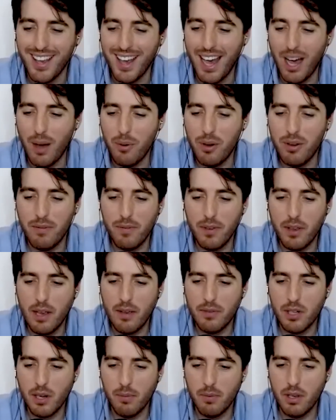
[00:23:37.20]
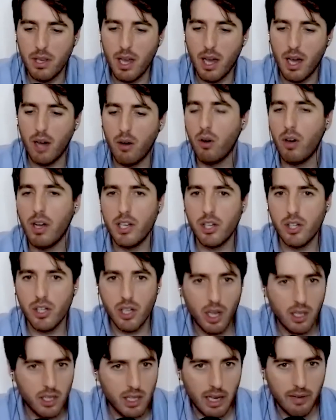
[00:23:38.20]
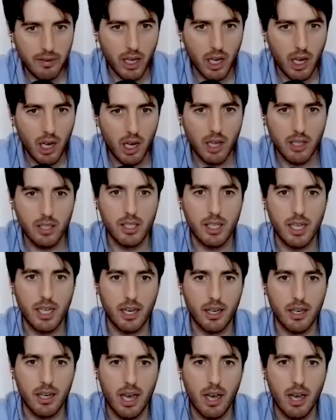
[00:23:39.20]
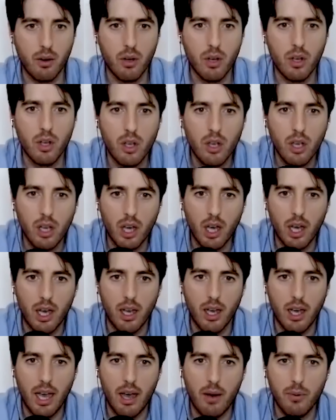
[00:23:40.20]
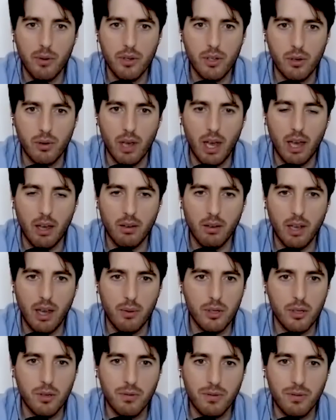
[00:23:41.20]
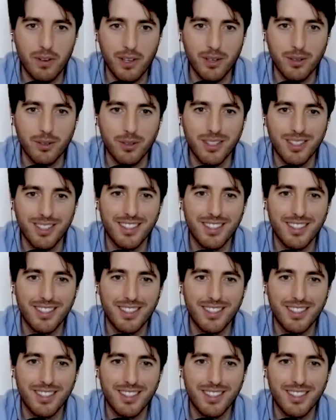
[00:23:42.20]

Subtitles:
would it fit if somebody, I just started having a heart attack now, how would you feel?